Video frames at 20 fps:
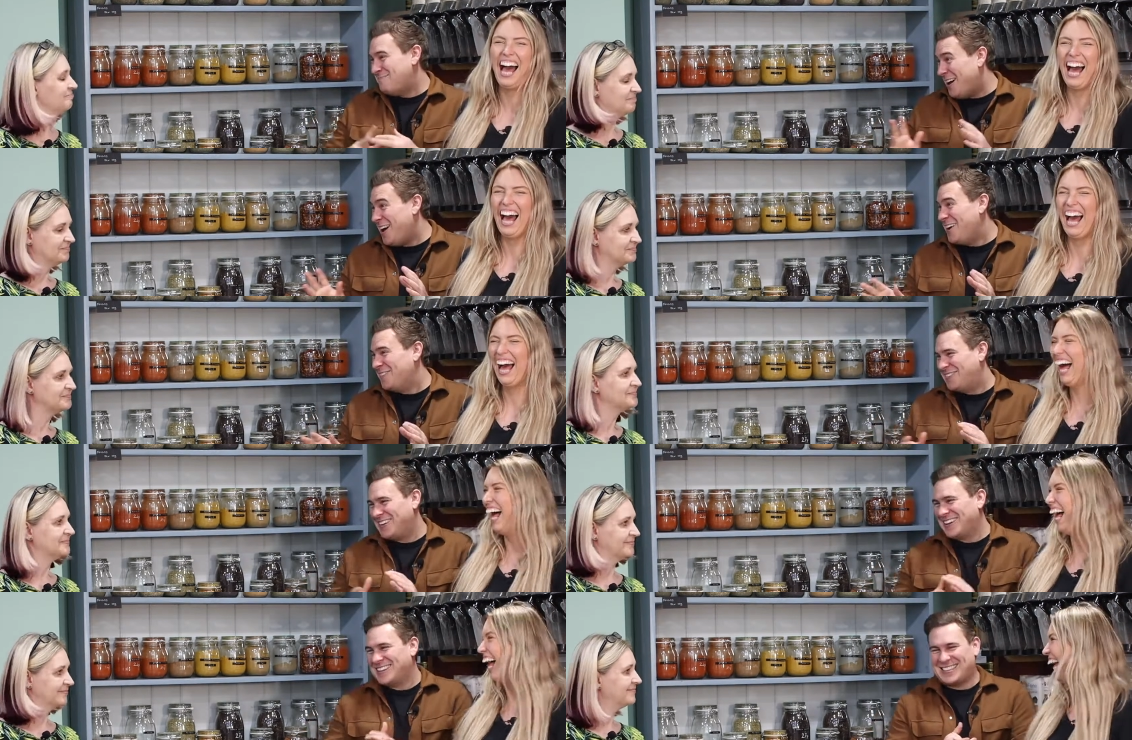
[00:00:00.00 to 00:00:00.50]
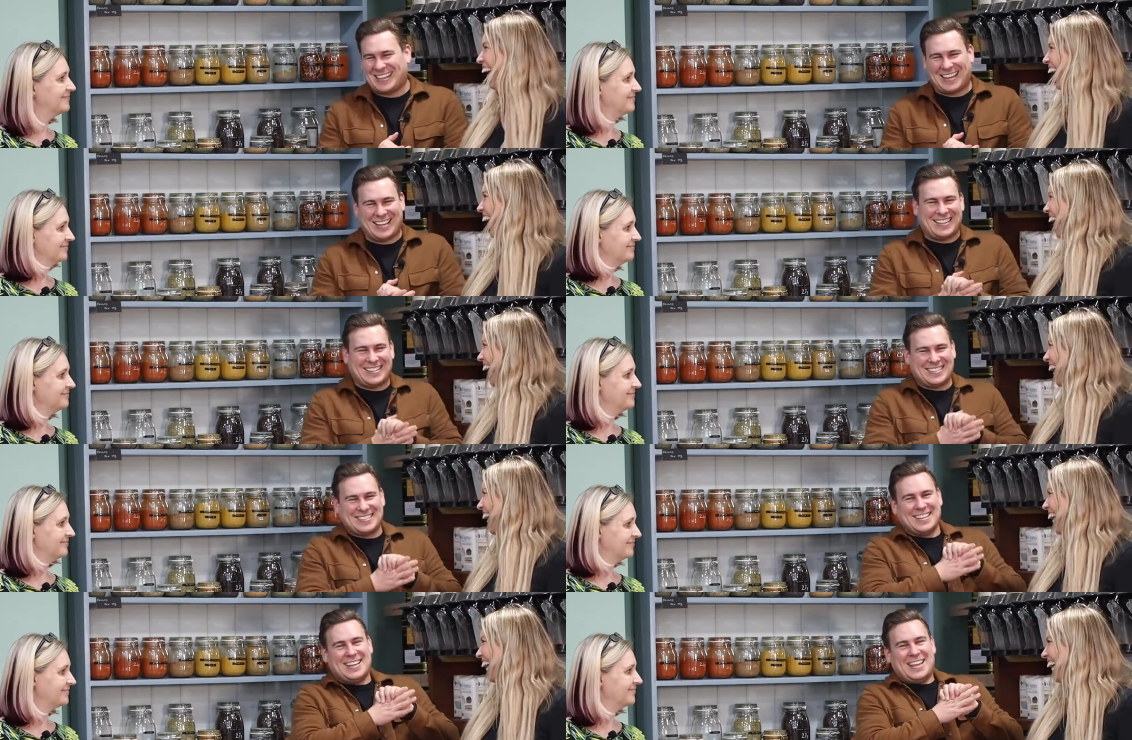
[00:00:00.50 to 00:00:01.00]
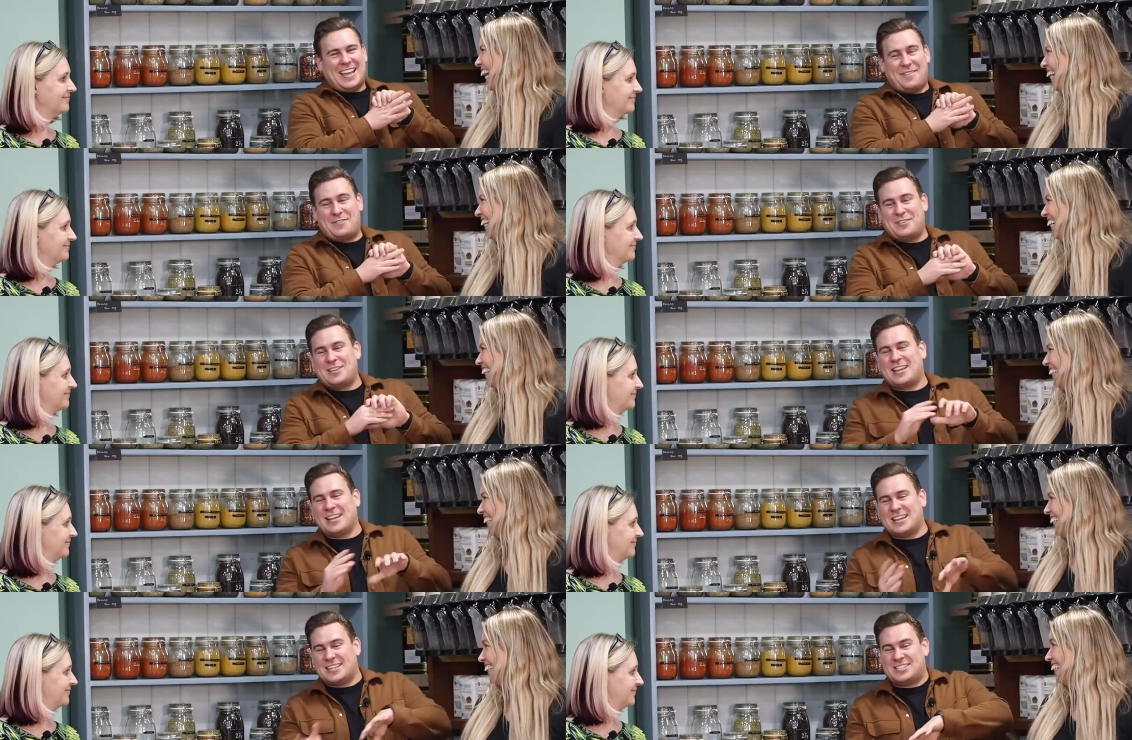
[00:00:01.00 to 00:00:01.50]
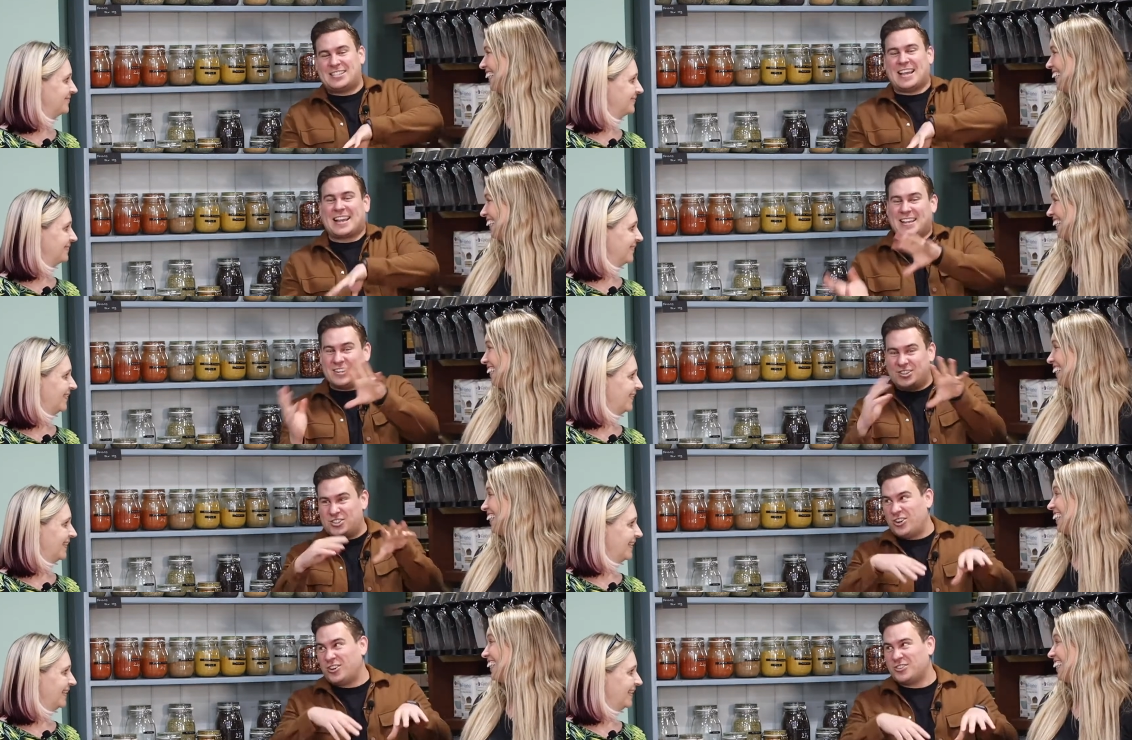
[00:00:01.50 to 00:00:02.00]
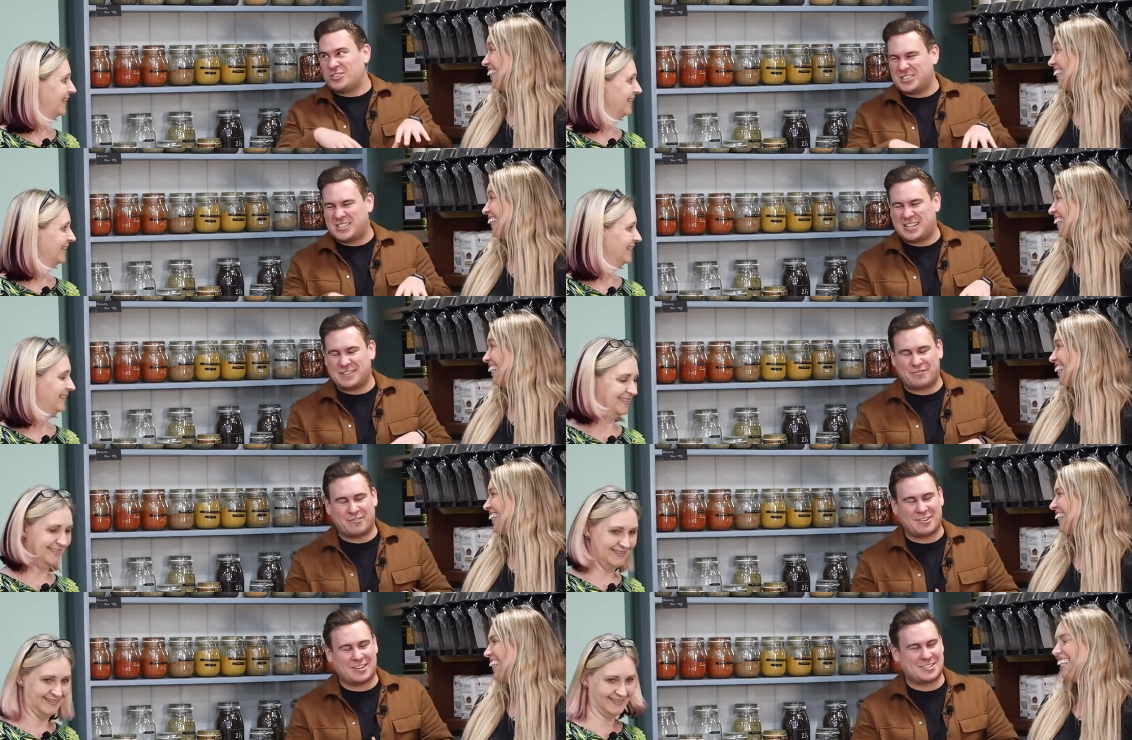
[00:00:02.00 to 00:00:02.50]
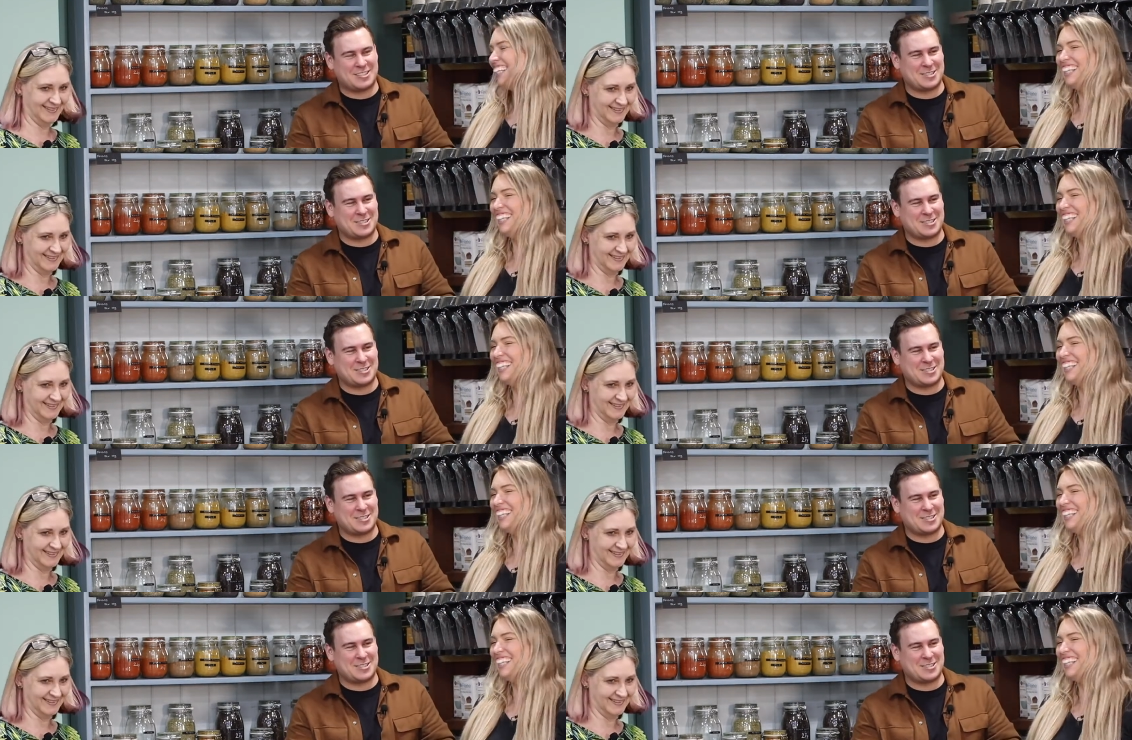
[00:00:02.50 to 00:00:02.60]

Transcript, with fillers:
Speaker 1: perfect. Thanks. If you can get a second jar just in for